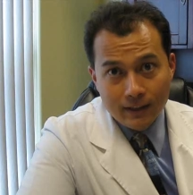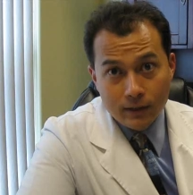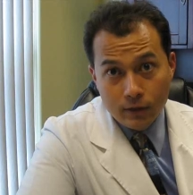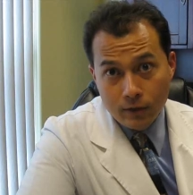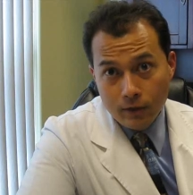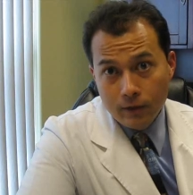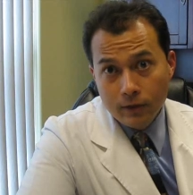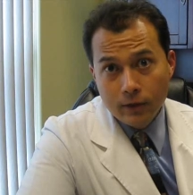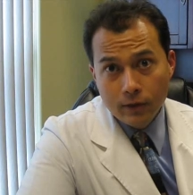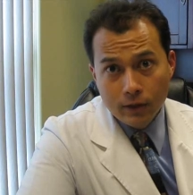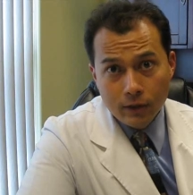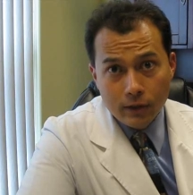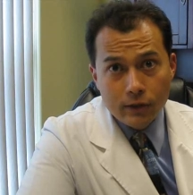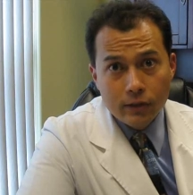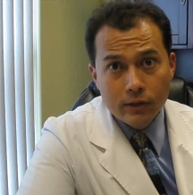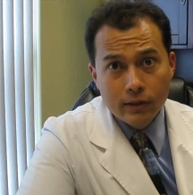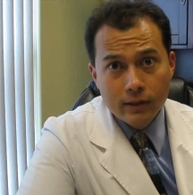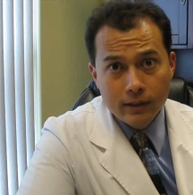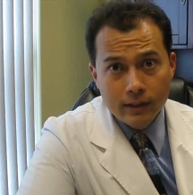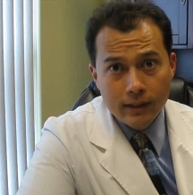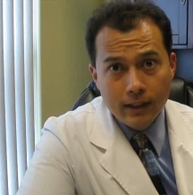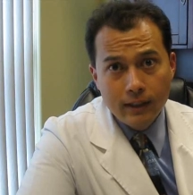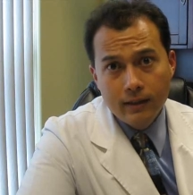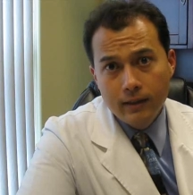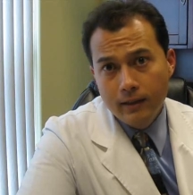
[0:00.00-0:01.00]
to encourage you
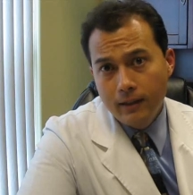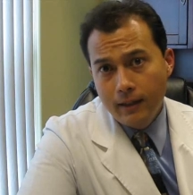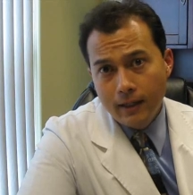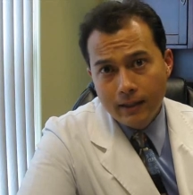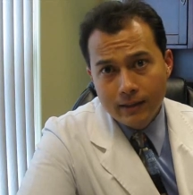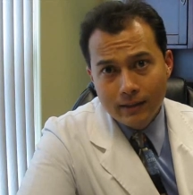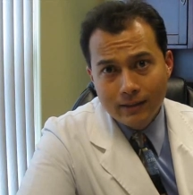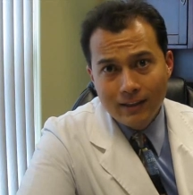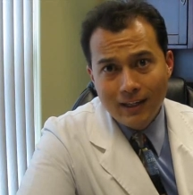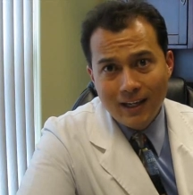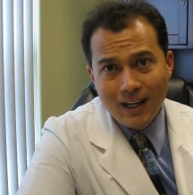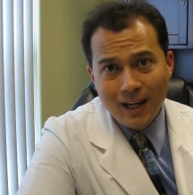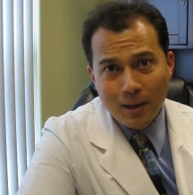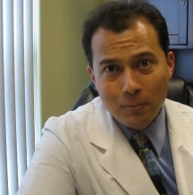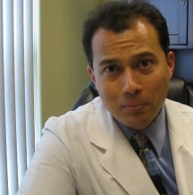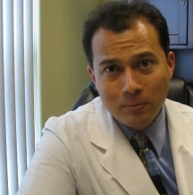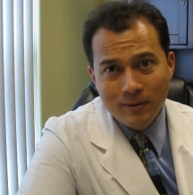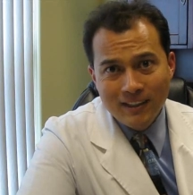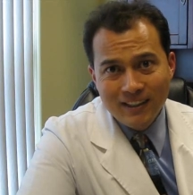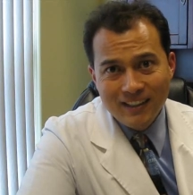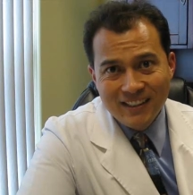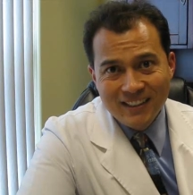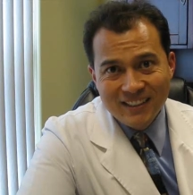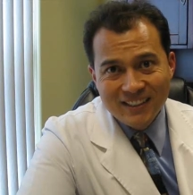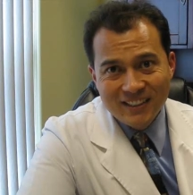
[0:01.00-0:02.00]
to take the next step.
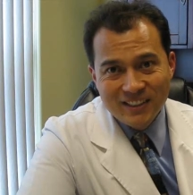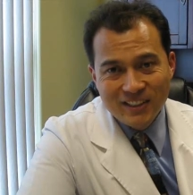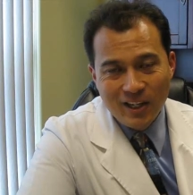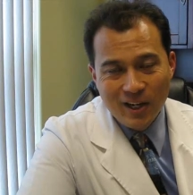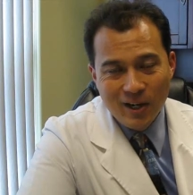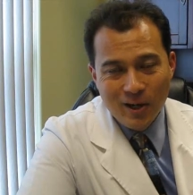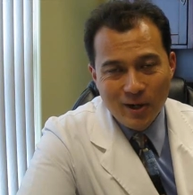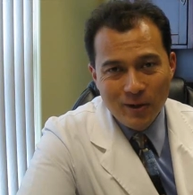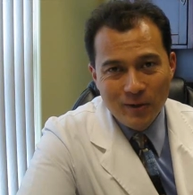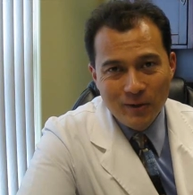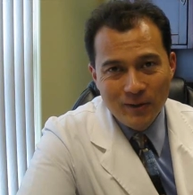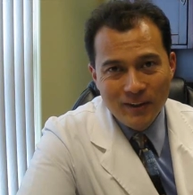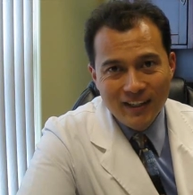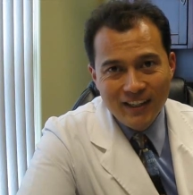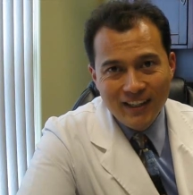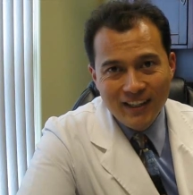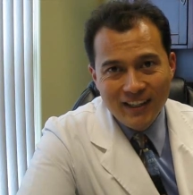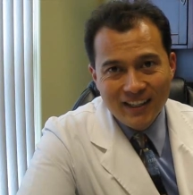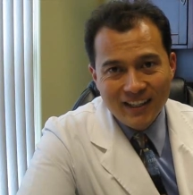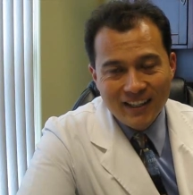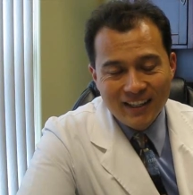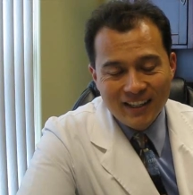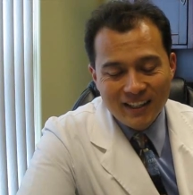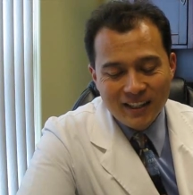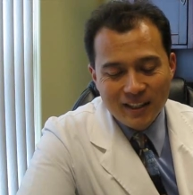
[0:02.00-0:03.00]
So,
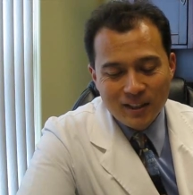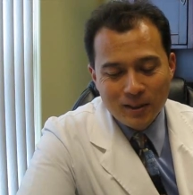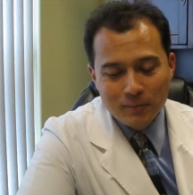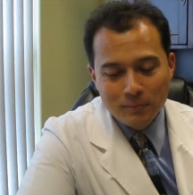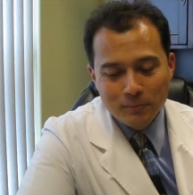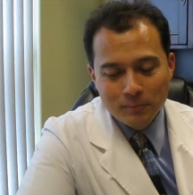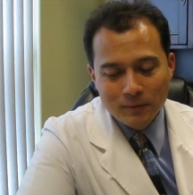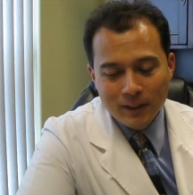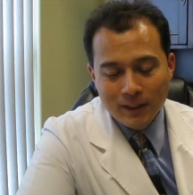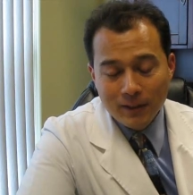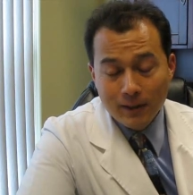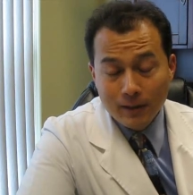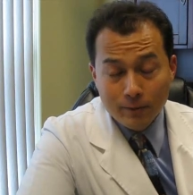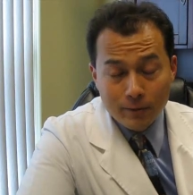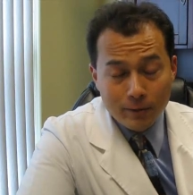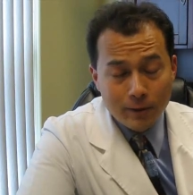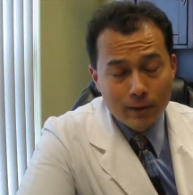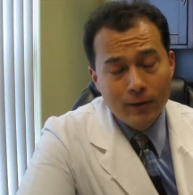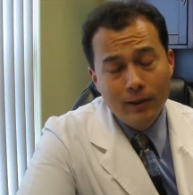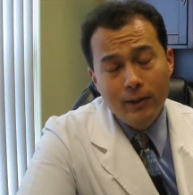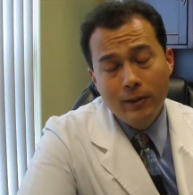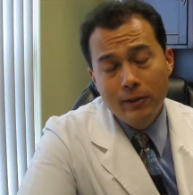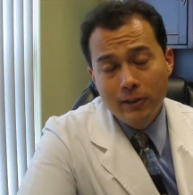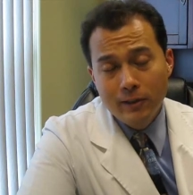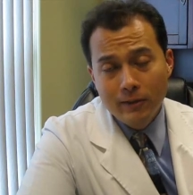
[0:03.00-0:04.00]
you know, if
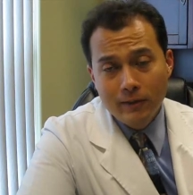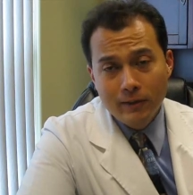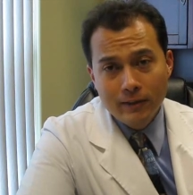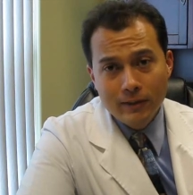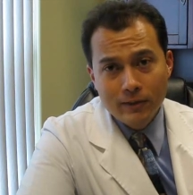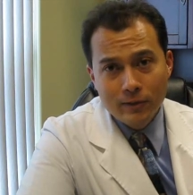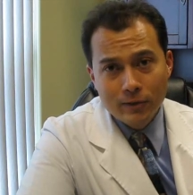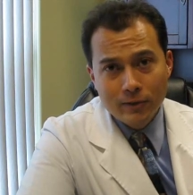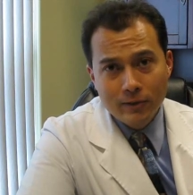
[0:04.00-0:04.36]
you're undergoing the